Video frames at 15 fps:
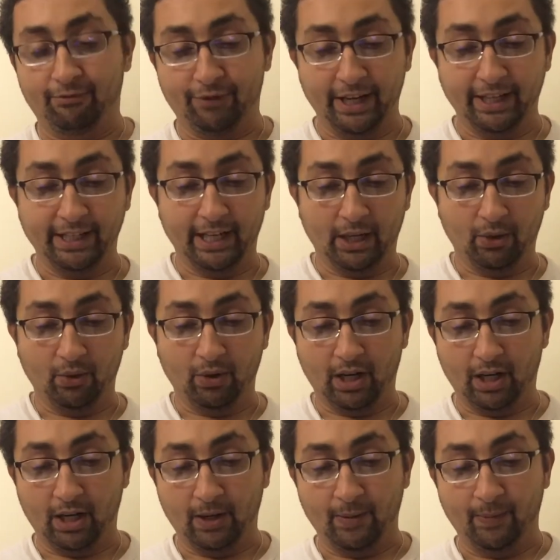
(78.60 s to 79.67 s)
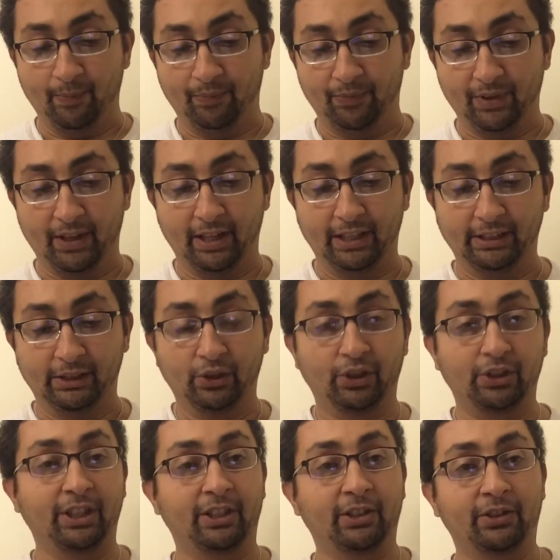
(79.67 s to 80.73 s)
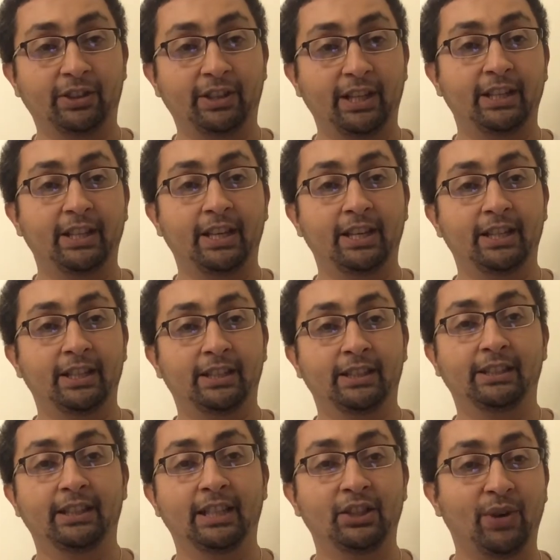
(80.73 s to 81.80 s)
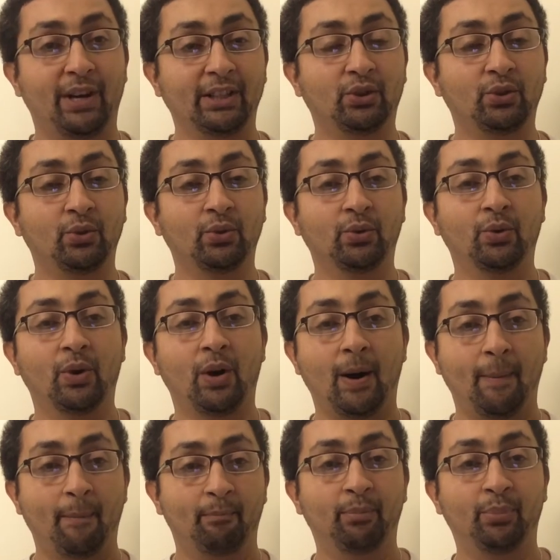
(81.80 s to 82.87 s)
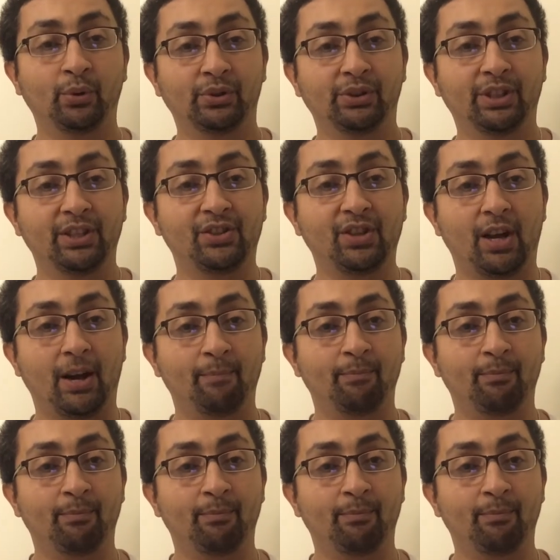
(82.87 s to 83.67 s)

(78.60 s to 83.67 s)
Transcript: right now in North Dakota, they trying to put this